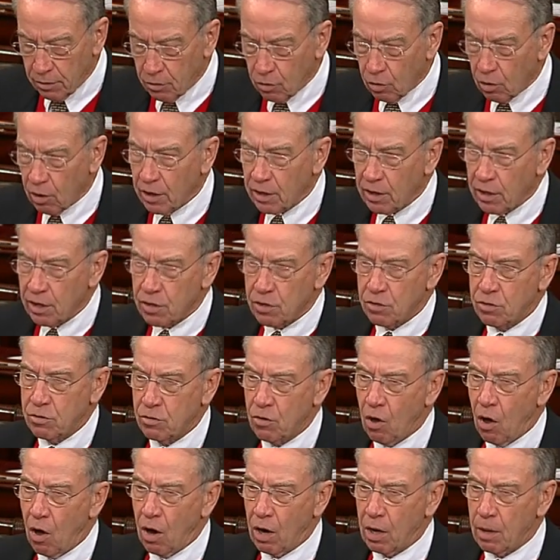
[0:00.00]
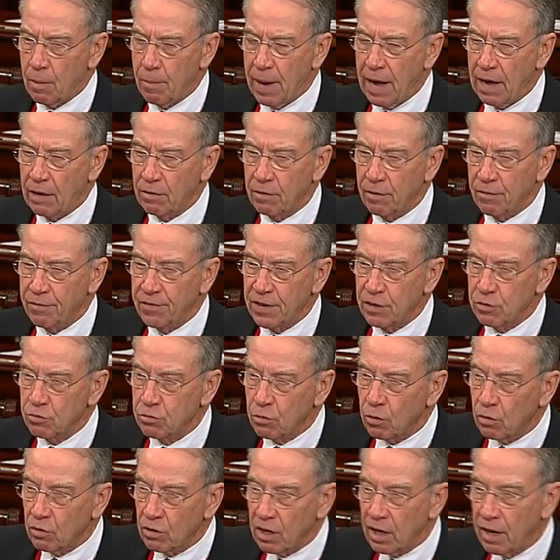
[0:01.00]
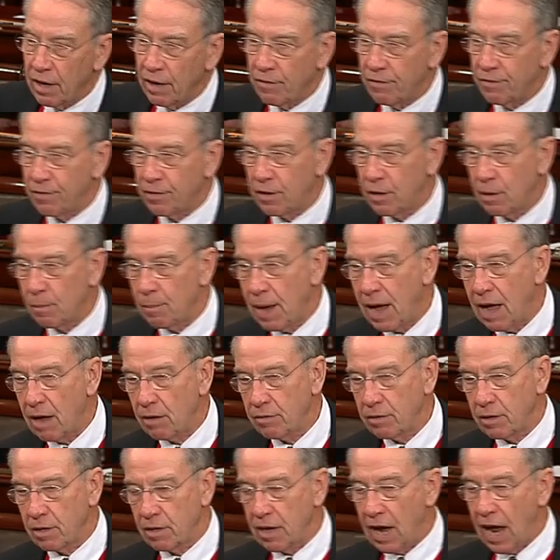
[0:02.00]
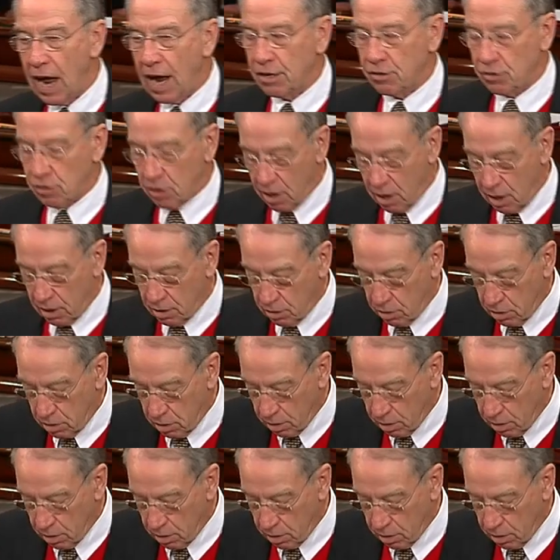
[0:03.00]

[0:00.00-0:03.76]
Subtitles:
during this talk about the fiscal cliff and about the tax cuts